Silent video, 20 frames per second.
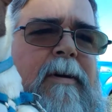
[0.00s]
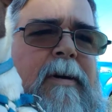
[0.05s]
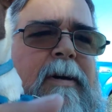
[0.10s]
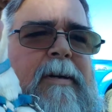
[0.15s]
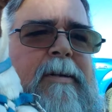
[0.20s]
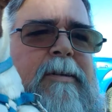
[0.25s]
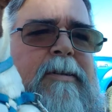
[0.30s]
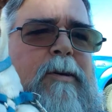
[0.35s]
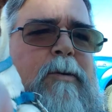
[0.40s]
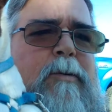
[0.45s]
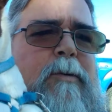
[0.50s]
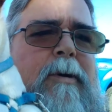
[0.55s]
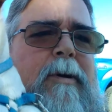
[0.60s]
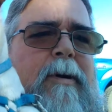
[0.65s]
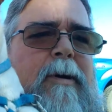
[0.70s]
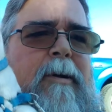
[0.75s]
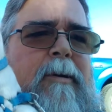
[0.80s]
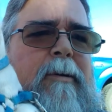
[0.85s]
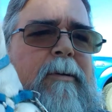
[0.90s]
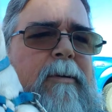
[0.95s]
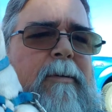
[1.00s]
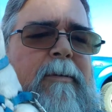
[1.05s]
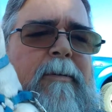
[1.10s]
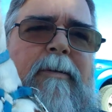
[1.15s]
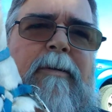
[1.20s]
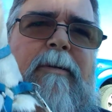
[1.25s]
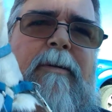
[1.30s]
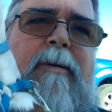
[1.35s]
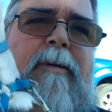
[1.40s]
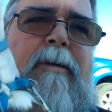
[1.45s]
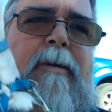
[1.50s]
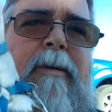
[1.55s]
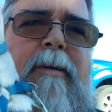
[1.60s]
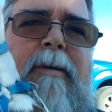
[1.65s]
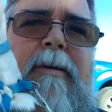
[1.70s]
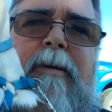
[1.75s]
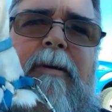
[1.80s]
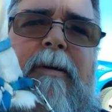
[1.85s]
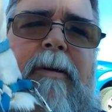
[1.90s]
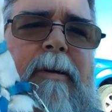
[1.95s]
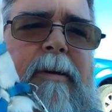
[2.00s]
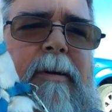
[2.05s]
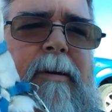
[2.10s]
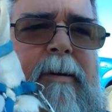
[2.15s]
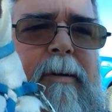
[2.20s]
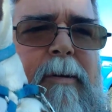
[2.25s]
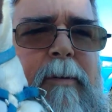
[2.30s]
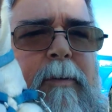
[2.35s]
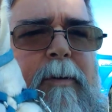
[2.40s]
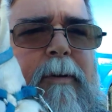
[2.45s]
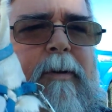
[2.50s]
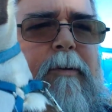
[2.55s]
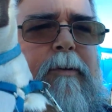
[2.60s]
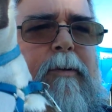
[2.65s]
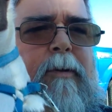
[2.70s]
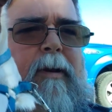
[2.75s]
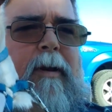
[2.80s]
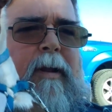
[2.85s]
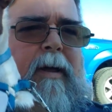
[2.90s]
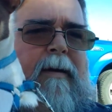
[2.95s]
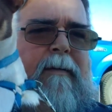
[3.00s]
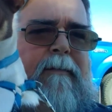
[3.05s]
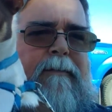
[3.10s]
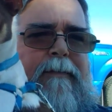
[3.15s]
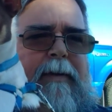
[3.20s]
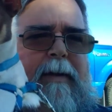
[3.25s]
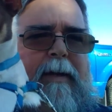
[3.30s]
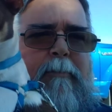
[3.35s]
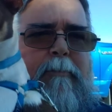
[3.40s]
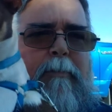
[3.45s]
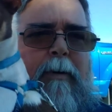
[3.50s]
So we're here. We're going to do a live feed.